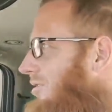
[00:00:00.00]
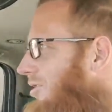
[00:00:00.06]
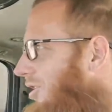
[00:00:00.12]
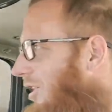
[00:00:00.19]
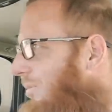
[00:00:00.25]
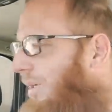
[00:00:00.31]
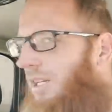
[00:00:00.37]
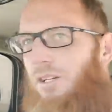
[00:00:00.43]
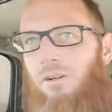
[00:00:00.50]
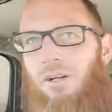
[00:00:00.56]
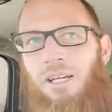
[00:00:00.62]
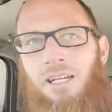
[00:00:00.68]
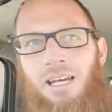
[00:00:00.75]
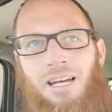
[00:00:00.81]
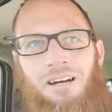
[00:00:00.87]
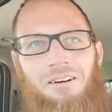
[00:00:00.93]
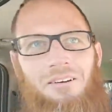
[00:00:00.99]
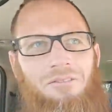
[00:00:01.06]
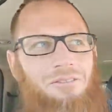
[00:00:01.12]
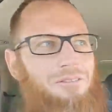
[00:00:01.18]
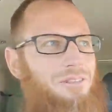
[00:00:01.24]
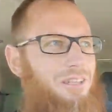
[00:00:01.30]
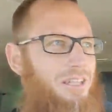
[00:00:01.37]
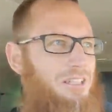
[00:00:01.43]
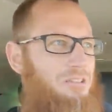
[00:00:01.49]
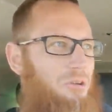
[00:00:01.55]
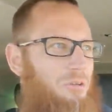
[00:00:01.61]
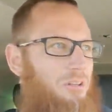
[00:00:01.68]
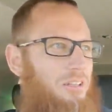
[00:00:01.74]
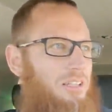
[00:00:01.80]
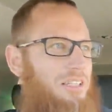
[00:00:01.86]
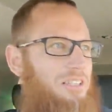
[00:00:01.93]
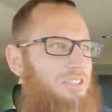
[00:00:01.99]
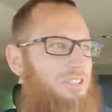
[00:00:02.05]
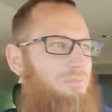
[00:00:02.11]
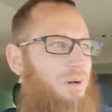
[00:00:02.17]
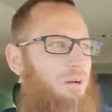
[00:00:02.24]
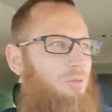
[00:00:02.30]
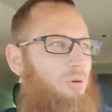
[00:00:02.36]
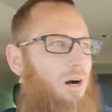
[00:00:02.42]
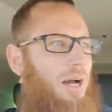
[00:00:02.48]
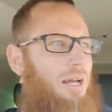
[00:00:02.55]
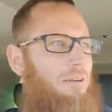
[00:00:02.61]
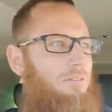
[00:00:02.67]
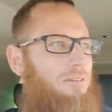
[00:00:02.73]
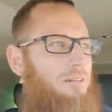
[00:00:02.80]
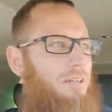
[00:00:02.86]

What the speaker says: should be doing now, that I told Alicia, my wife,